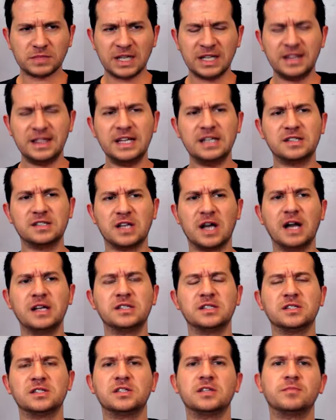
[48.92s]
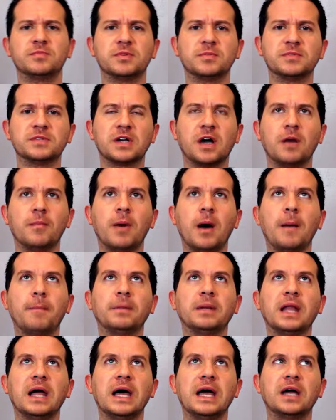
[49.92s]
I think signs and symptoms come
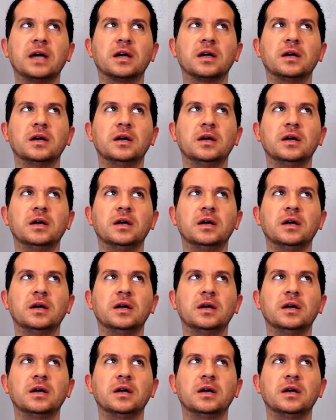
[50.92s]
up like,